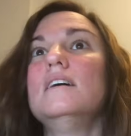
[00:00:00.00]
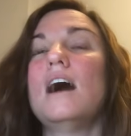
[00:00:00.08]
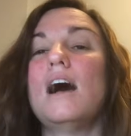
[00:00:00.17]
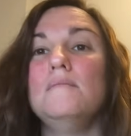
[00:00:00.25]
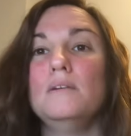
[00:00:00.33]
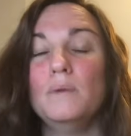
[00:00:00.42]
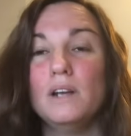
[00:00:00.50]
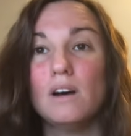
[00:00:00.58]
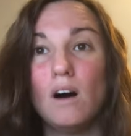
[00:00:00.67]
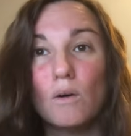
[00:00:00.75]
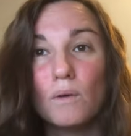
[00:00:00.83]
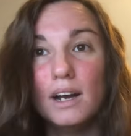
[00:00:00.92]
I mean, we'd
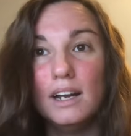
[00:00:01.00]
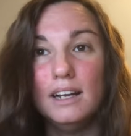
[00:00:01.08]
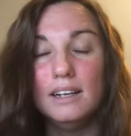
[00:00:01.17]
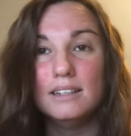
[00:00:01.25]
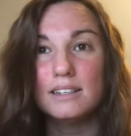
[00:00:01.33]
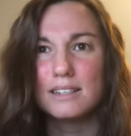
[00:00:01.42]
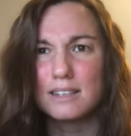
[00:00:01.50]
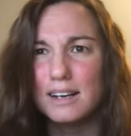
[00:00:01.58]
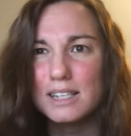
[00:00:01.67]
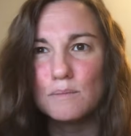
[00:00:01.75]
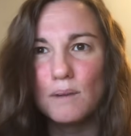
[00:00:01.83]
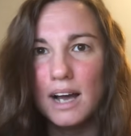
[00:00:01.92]
already
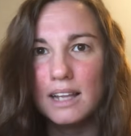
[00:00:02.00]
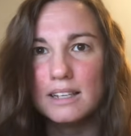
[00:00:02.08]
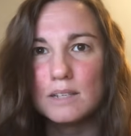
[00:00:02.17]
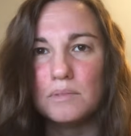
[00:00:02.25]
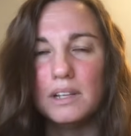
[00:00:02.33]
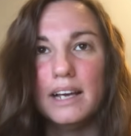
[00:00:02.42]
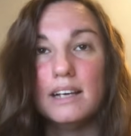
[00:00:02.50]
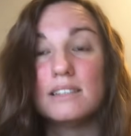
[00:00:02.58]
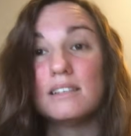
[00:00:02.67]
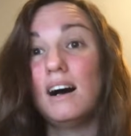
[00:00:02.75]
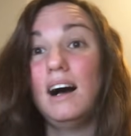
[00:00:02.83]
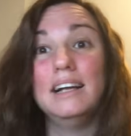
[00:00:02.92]
discussed buying this
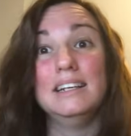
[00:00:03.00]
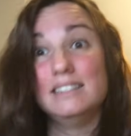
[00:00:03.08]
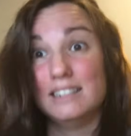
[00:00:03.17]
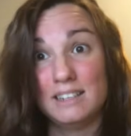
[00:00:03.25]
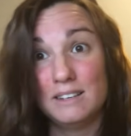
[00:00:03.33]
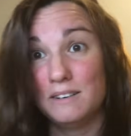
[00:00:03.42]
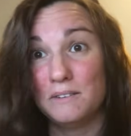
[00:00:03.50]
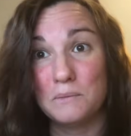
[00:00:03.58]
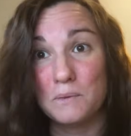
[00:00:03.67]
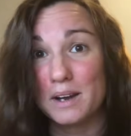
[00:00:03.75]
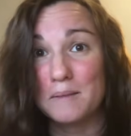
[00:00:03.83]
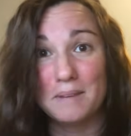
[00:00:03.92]
place. I didn't
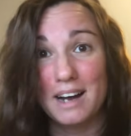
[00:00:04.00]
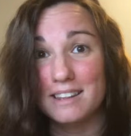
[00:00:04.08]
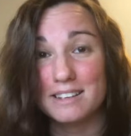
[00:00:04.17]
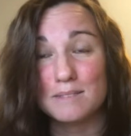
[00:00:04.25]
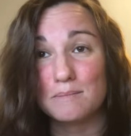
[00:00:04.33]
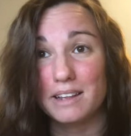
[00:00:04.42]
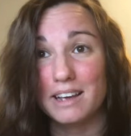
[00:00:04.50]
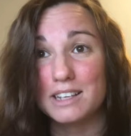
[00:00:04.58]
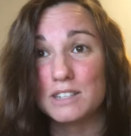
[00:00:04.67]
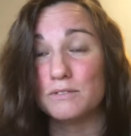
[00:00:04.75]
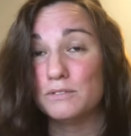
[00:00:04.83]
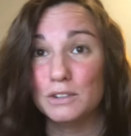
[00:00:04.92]
want to buy this
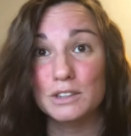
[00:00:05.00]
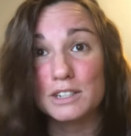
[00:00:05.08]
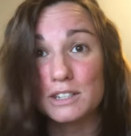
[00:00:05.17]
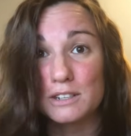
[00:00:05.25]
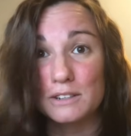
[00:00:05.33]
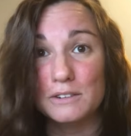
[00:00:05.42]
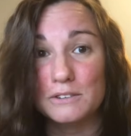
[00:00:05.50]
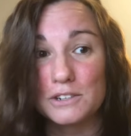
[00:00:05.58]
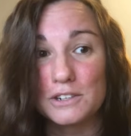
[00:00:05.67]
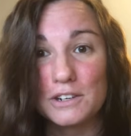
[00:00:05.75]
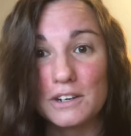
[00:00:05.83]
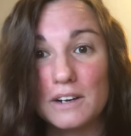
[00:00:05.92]
place, full
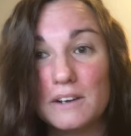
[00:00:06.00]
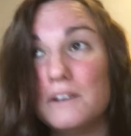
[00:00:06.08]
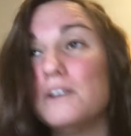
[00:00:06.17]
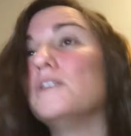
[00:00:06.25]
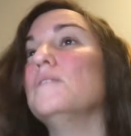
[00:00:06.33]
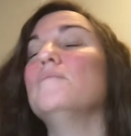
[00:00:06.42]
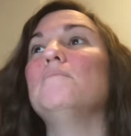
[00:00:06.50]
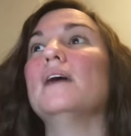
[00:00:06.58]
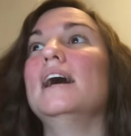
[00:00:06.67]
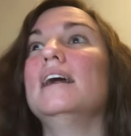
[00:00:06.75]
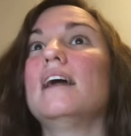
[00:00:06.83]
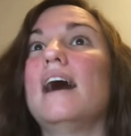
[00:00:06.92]
disclosure.
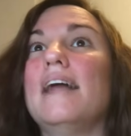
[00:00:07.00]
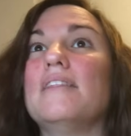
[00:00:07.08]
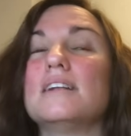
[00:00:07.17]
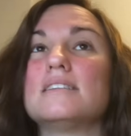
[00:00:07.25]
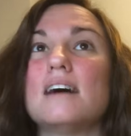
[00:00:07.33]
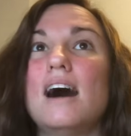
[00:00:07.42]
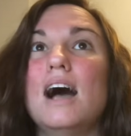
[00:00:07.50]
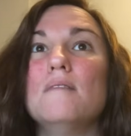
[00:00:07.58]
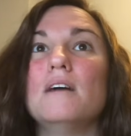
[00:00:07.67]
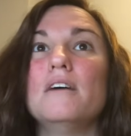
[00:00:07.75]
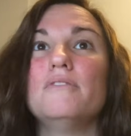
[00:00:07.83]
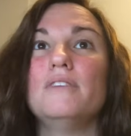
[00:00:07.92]
But at the time
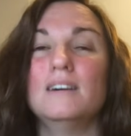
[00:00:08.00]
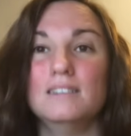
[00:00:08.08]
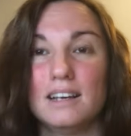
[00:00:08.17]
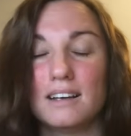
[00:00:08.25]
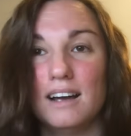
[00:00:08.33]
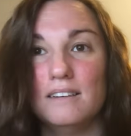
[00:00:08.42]
I felt like I